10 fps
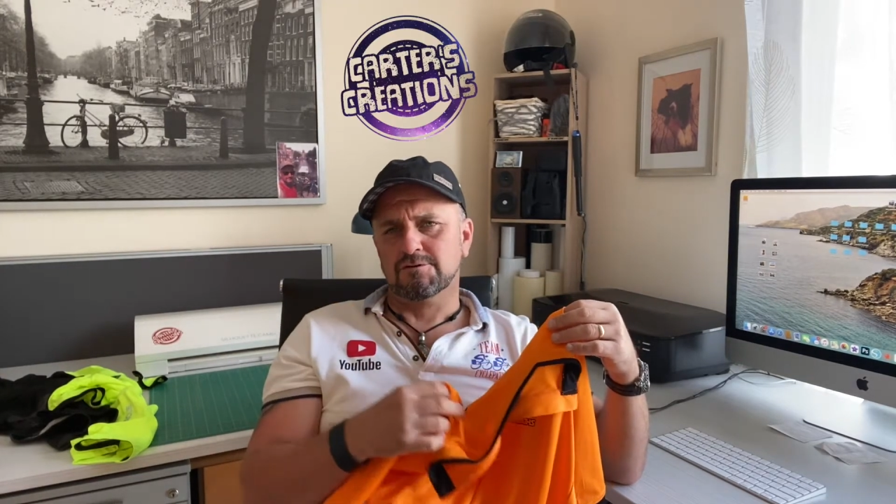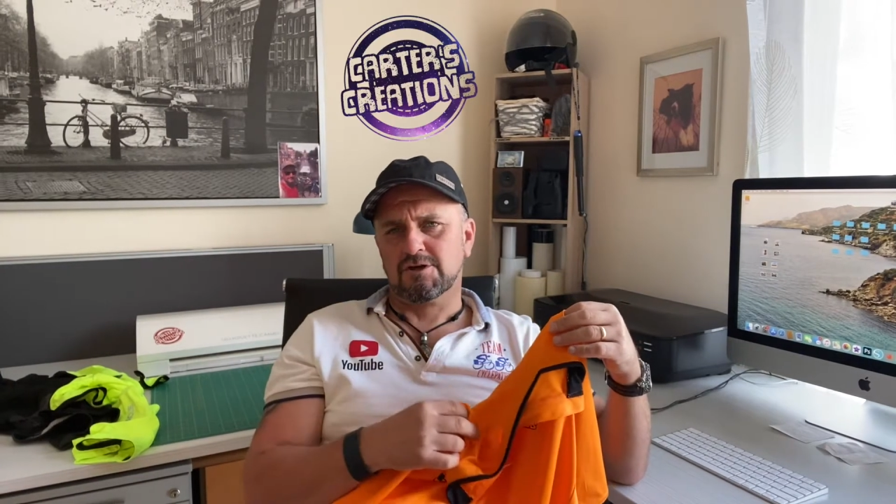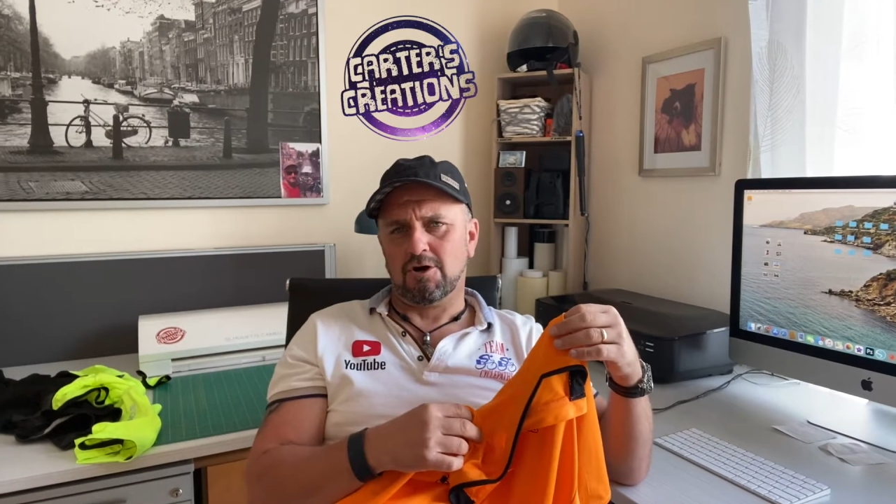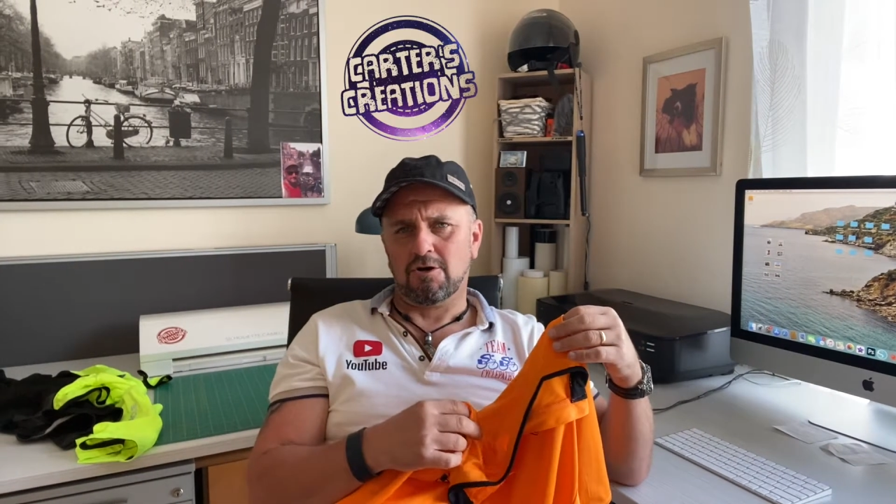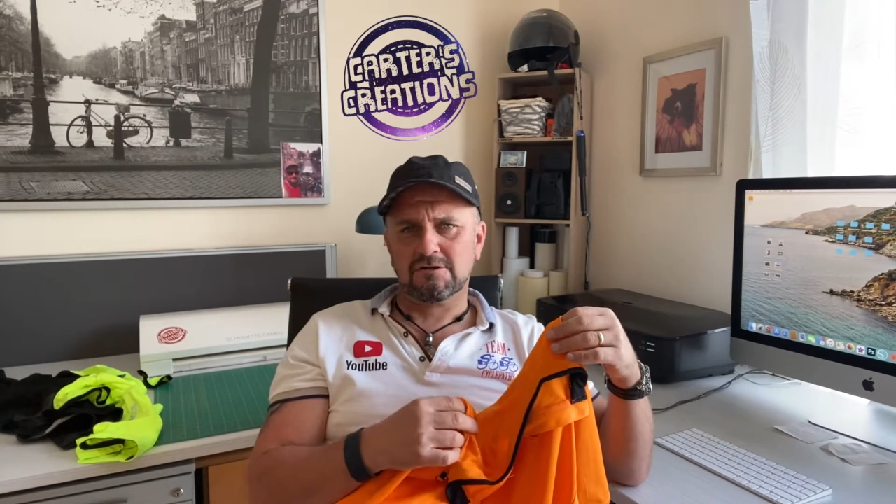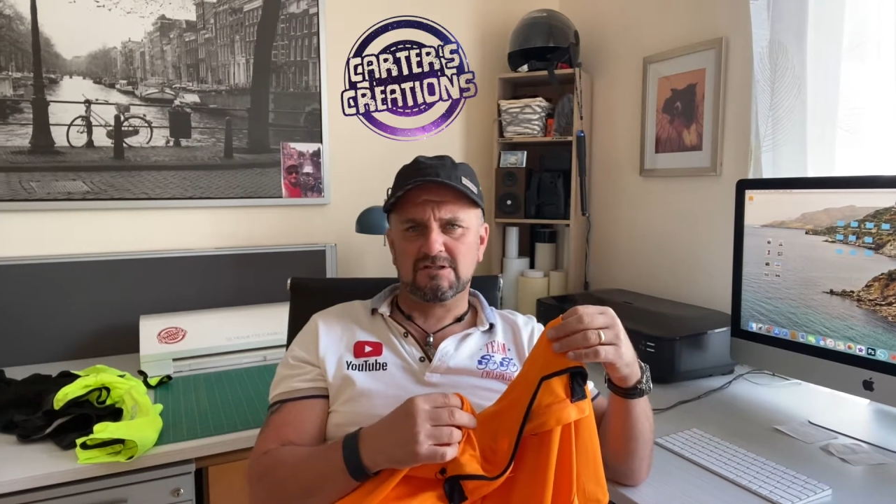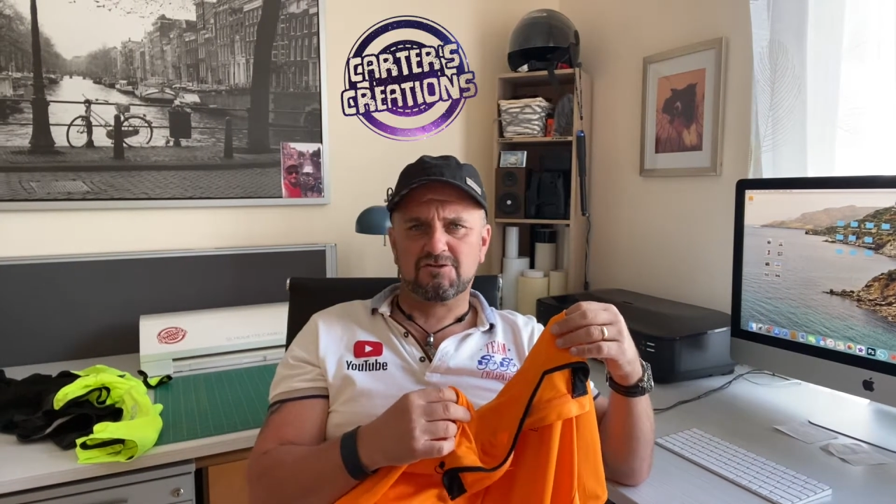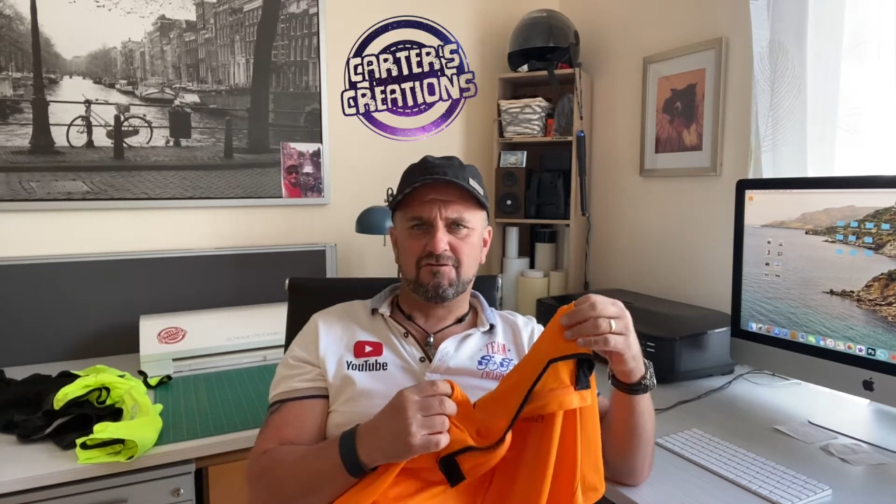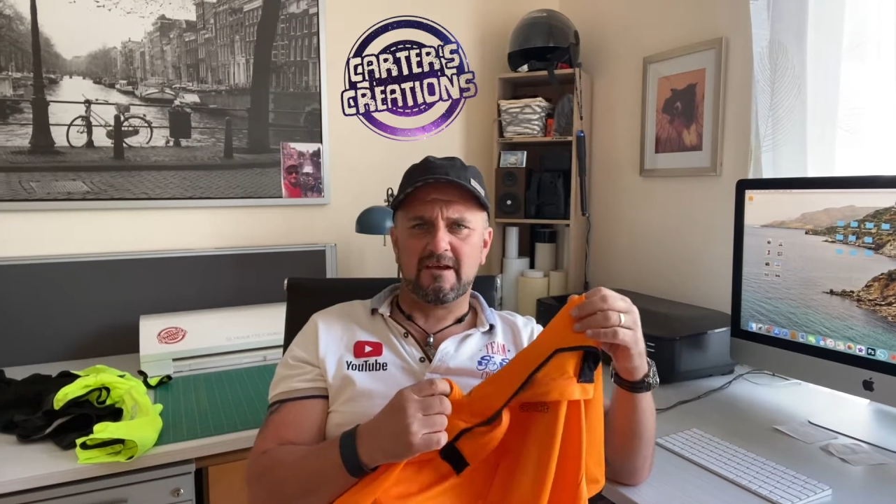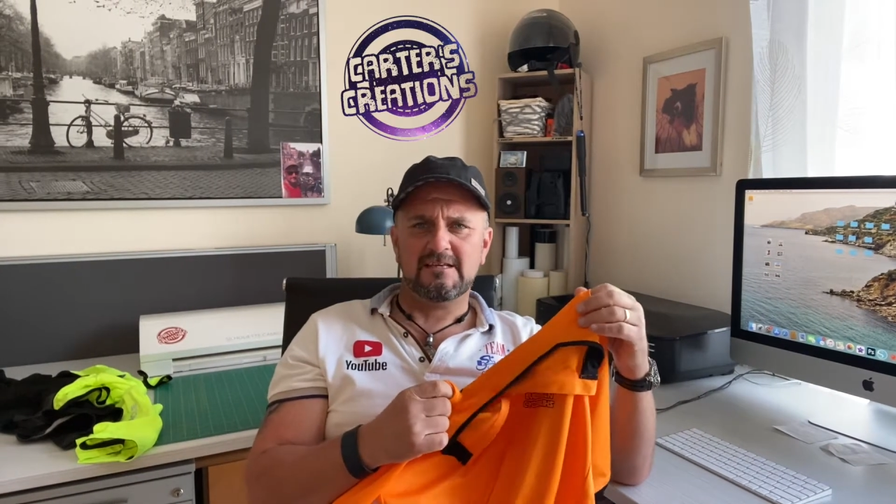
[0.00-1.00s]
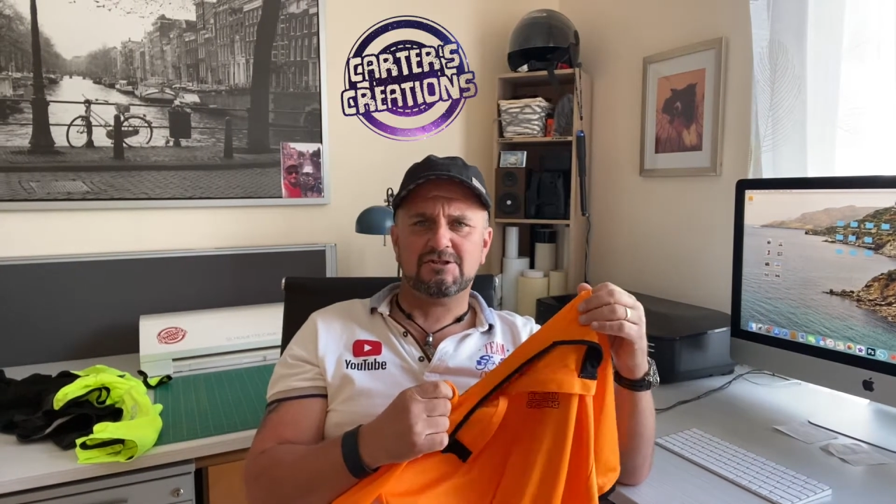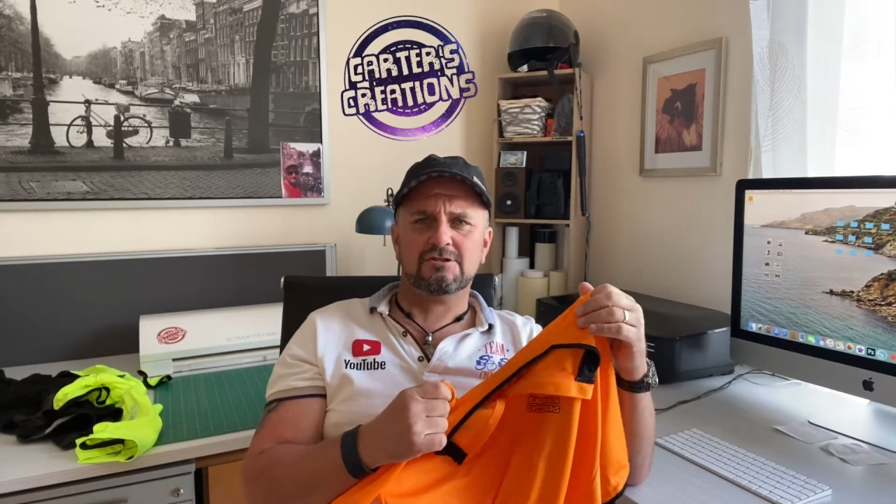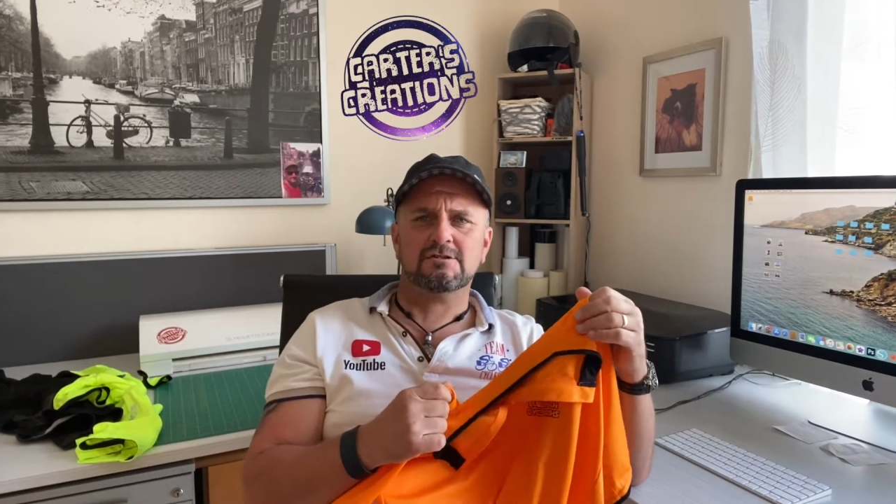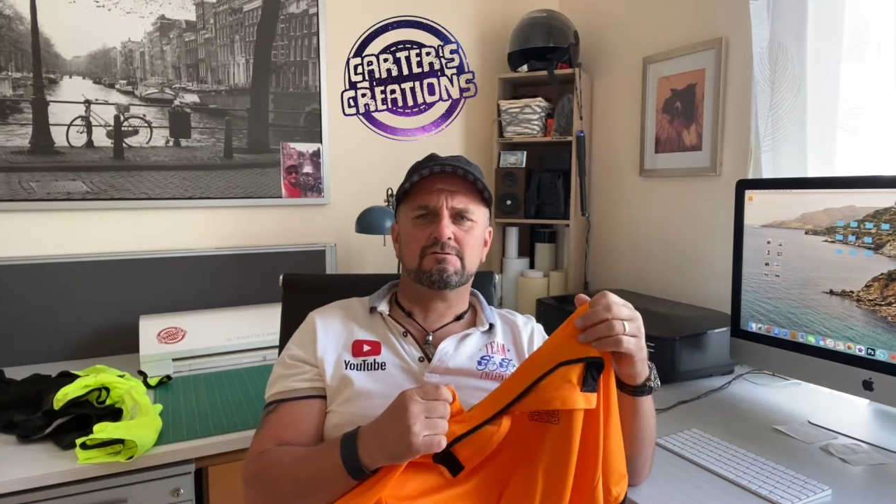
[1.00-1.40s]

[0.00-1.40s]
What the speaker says: Carter's Creations,